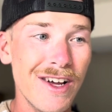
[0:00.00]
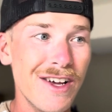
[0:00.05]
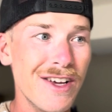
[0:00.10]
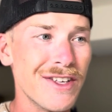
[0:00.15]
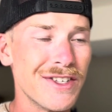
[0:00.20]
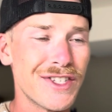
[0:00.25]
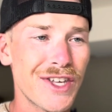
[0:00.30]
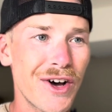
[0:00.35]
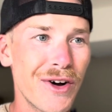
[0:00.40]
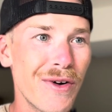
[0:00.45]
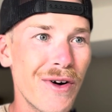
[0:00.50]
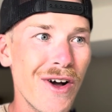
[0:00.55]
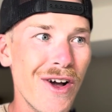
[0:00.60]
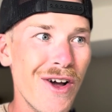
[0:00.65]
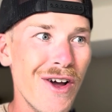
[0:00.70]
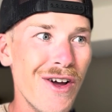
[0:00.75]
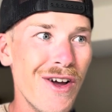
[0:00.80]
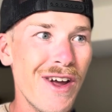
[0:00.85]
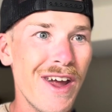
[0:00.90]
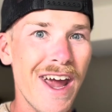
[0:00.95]
So
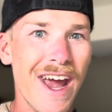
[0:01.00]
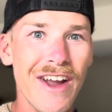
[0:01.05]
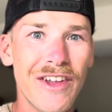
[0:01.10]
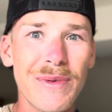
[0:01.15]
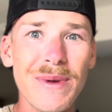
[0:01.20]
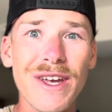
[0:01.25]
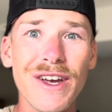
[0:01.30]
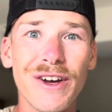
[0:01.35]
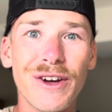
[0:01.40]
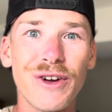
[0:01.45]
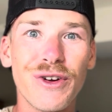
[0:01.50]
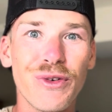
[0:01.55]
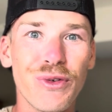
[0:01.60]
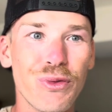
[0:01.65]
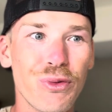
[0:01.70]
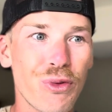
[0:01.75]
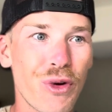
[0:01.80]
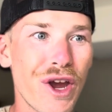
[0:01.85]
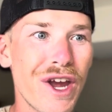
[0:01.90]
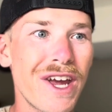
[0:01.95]
it's gonna be a
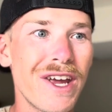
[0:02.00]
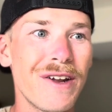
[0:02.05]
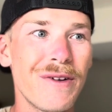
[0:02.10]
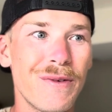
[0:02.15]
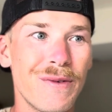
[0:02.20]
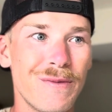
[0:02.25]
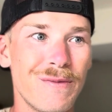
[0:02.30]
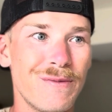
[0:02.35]
great